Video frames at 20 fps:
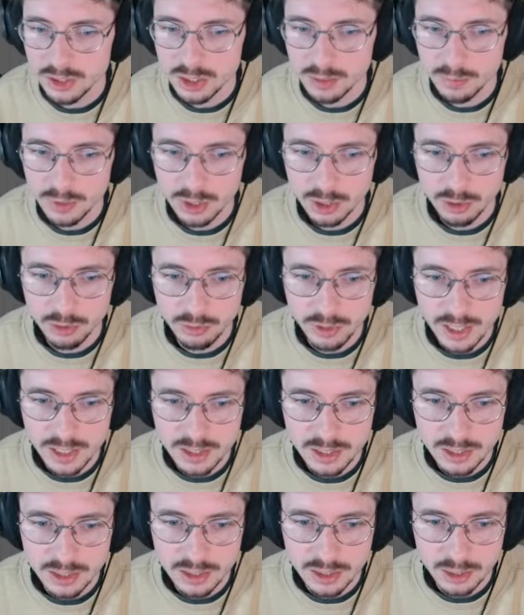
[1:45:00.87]
something
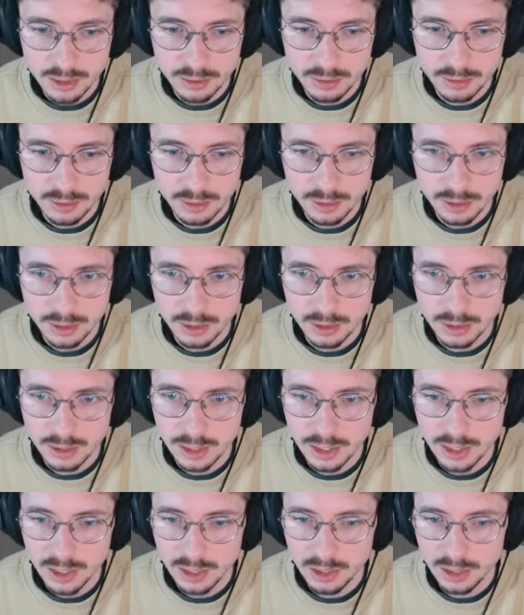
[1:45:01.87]
crazy, so you can
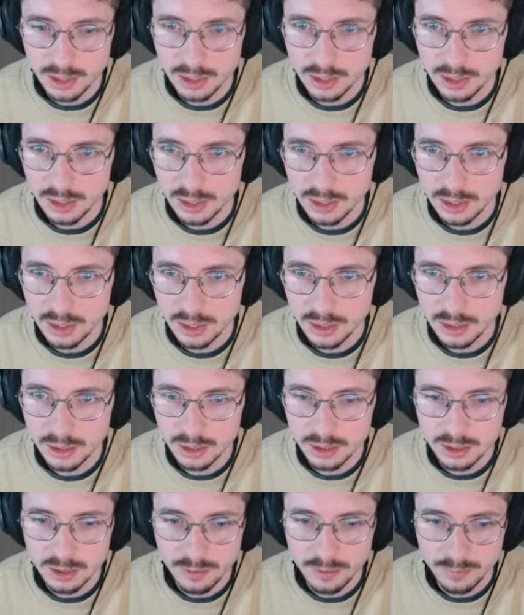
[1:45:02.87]
hear the
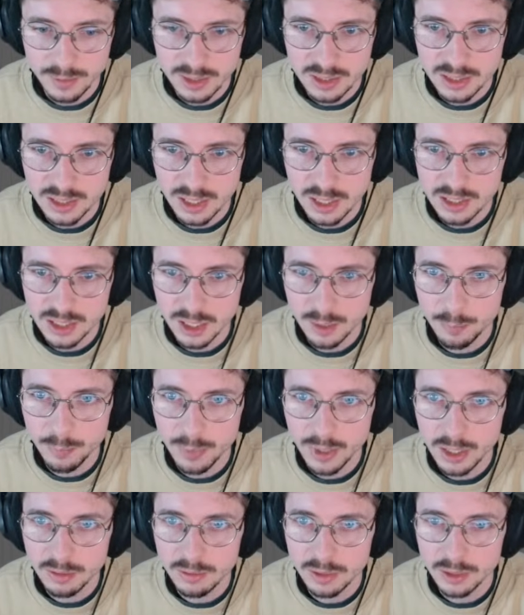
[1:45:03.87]
sort of static
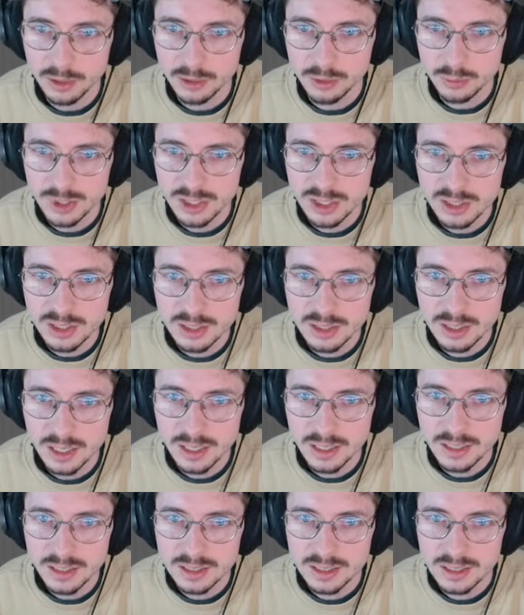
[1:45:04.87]
background, which isn't
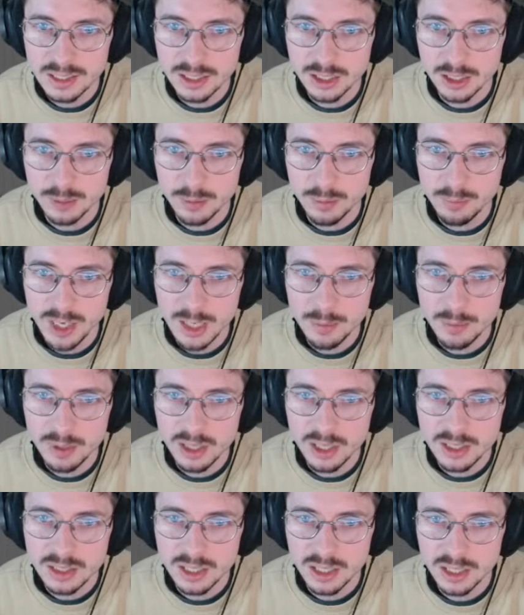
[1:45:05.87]
ideal, but maybe
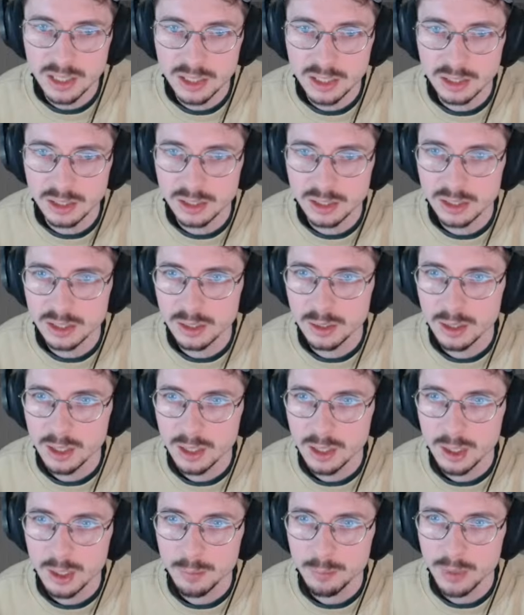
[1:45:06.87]
that's kind of like
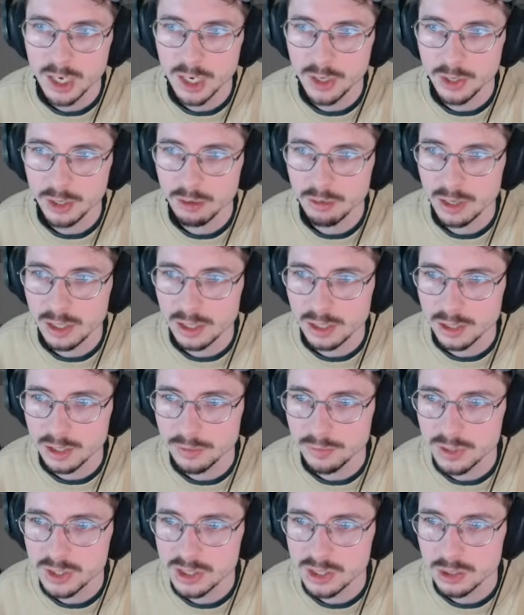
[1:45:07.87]
part of the crackling
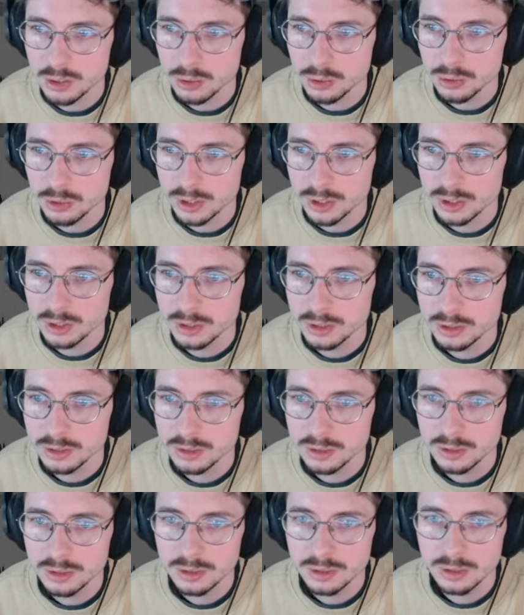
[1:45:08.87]
of the tannoy.
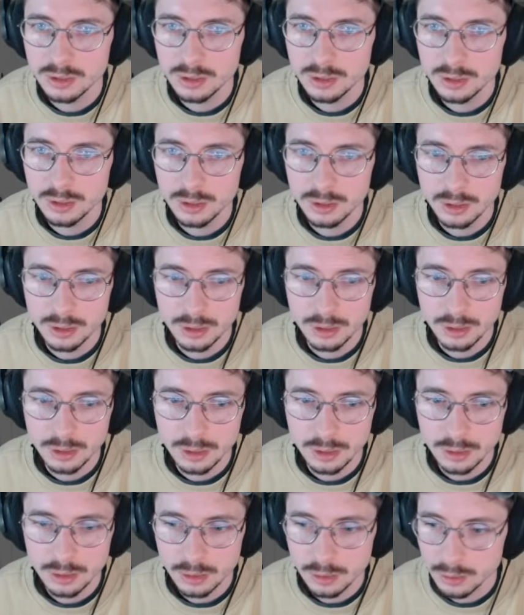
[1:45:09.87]
Can
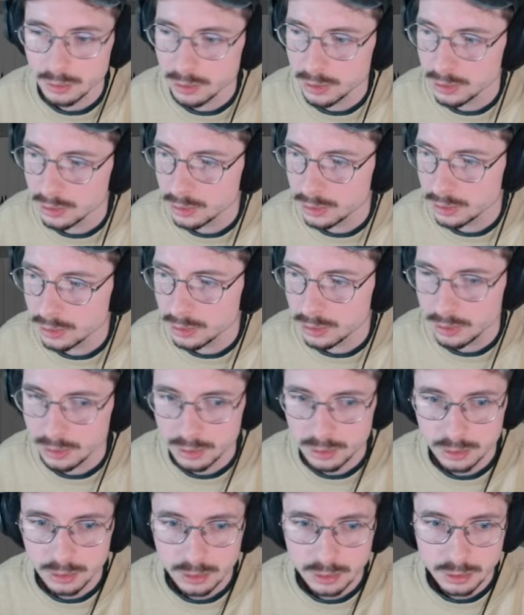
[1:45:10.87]
Michael West please report
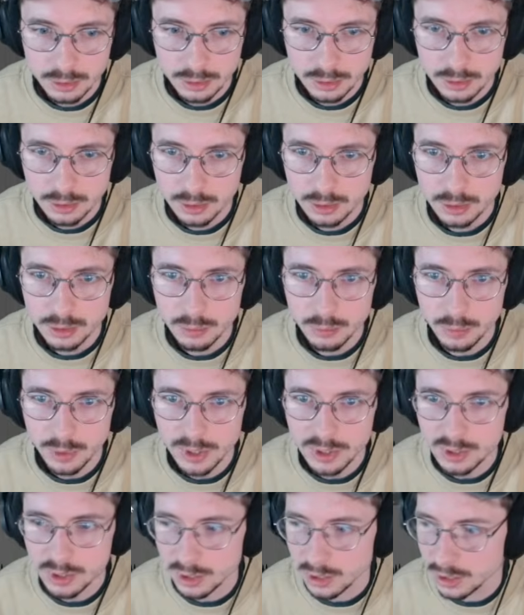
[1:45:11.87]
to?
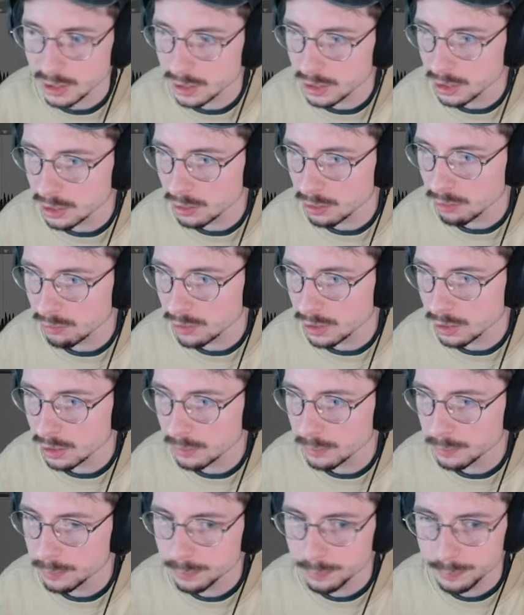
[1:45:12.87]
Where's the EQ3 gone?